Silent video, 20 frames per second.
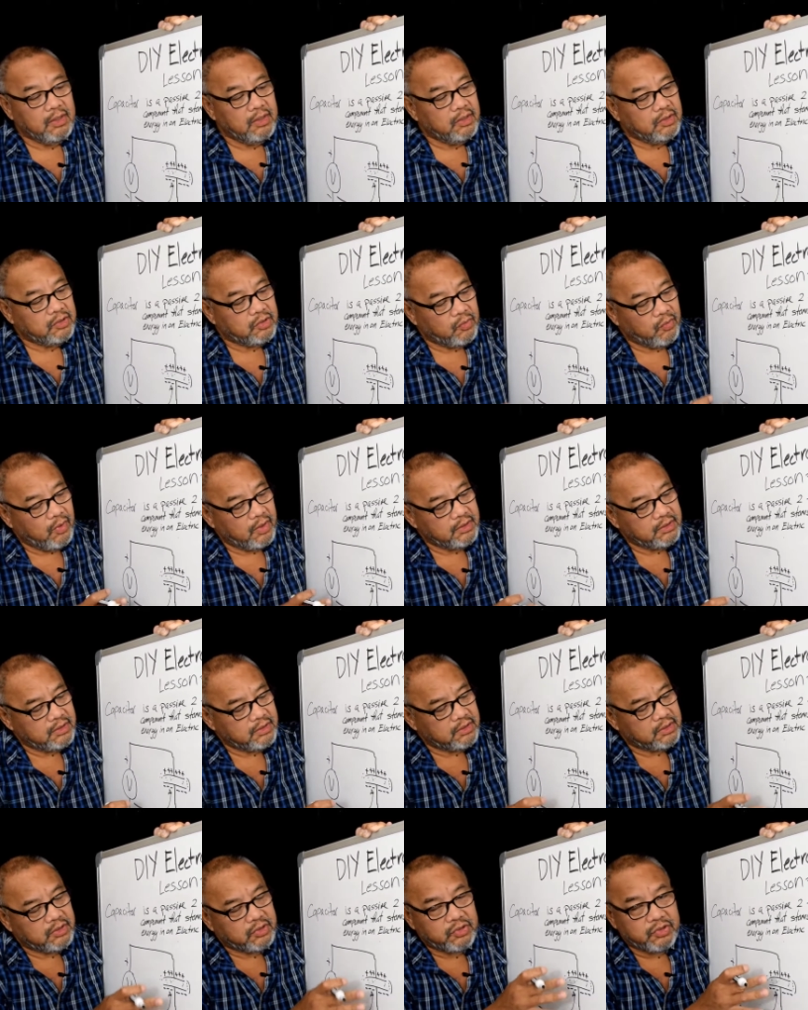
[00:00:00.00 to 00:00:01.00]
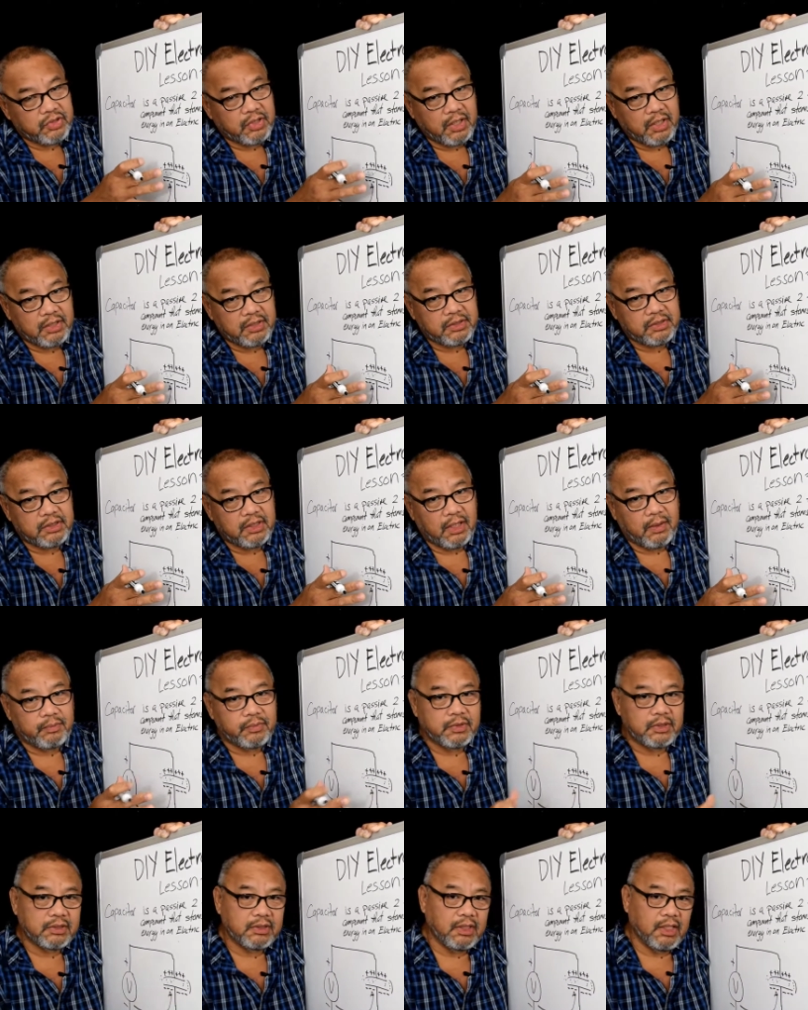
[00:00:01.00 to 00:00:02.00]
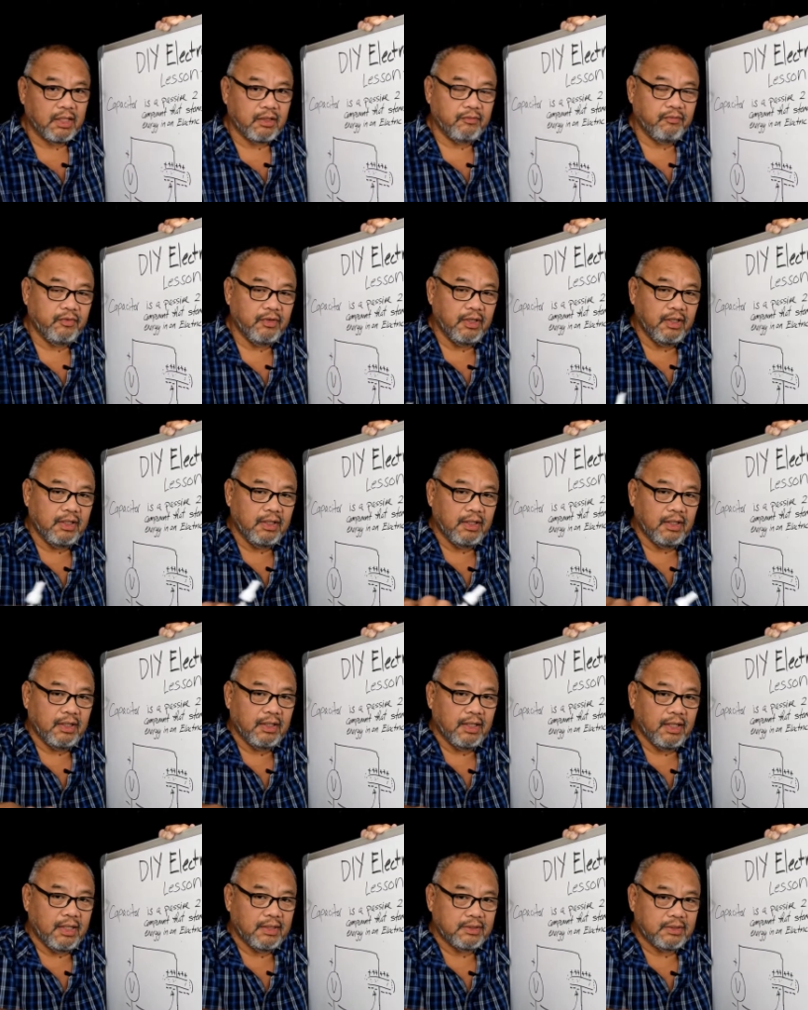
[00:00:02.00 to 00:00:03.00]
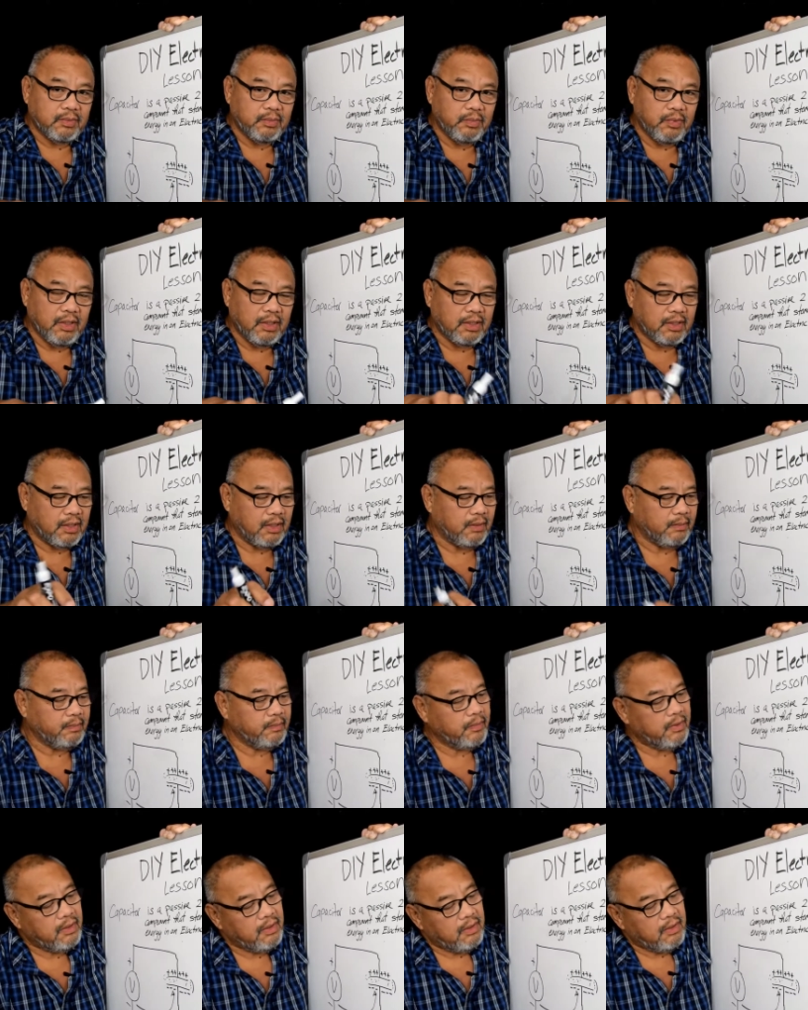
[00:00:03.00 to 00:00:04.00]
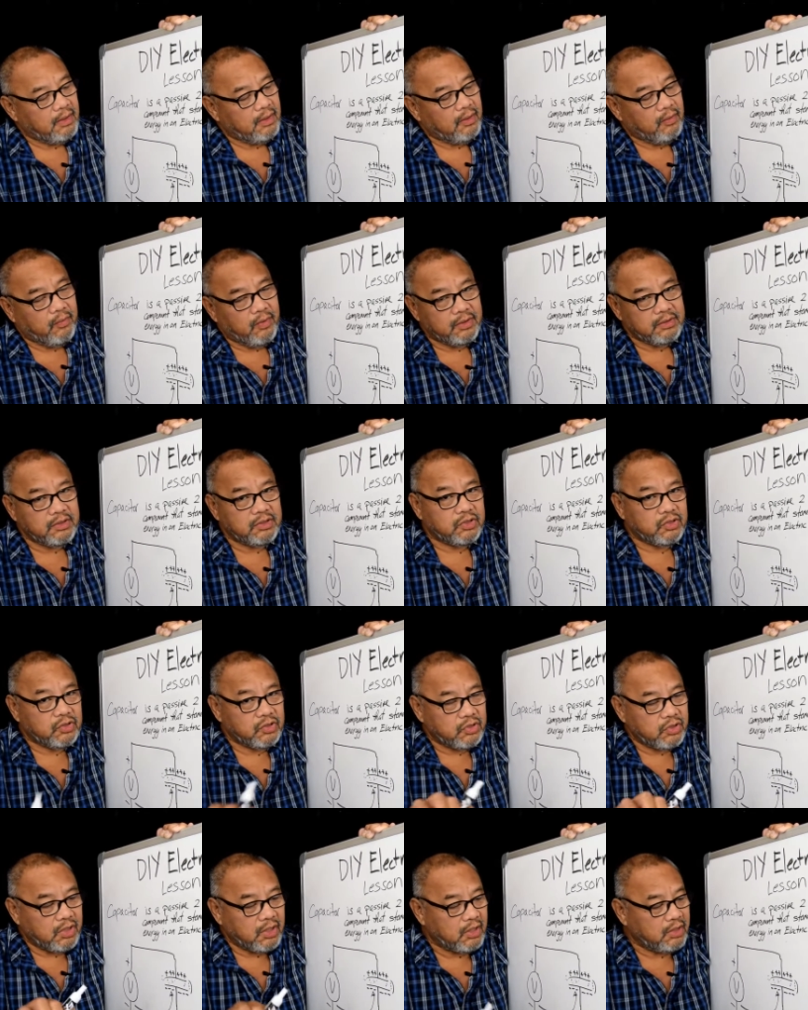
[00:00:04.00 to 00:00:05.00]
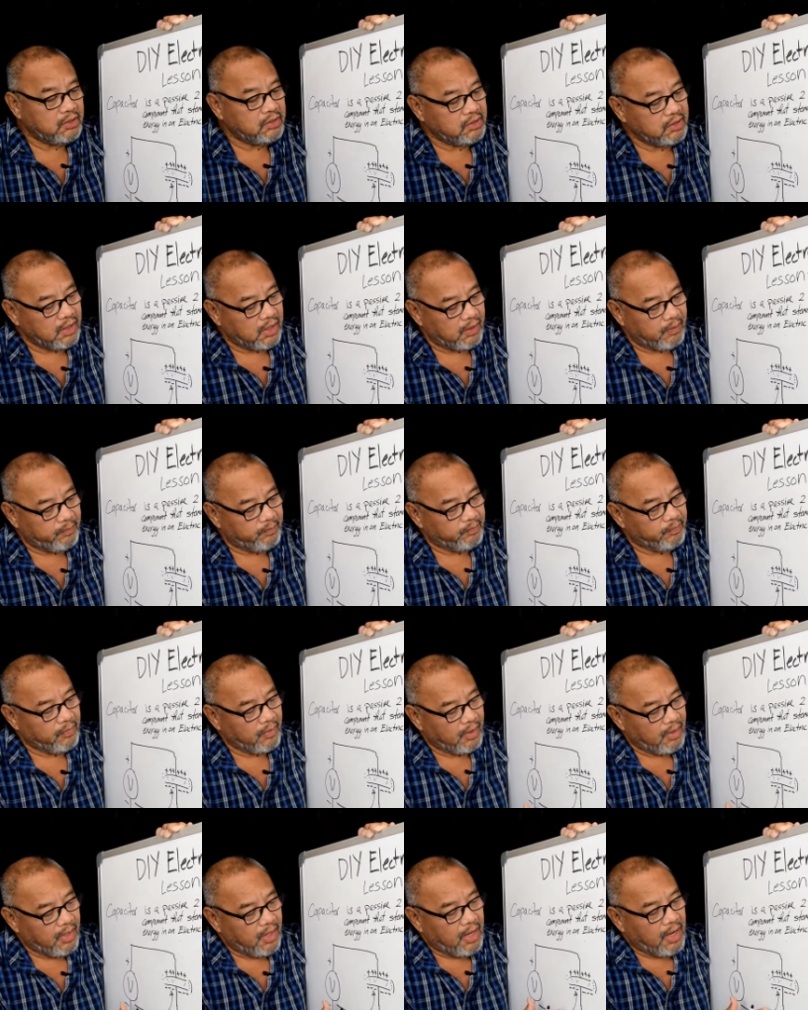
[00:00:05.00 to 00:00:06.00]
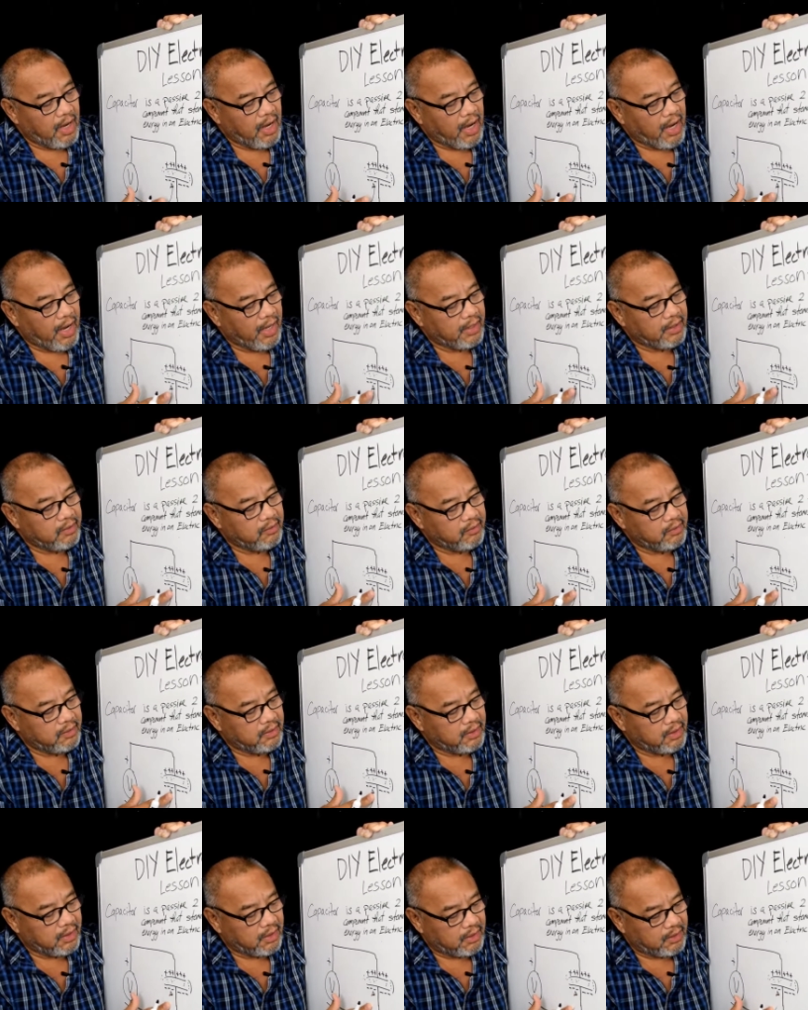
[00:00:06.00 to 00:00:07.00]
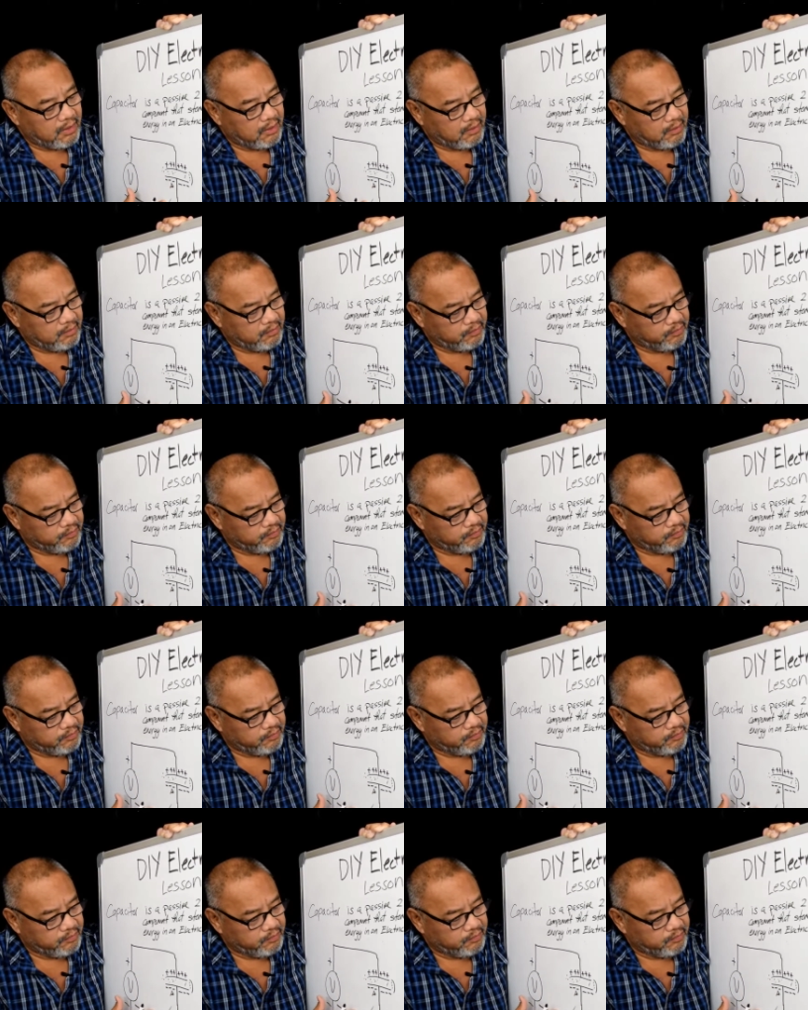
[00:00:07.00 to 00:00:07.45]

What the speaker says: So once it is charged up, just like filling a glass of milk up, once it's charged up, I can then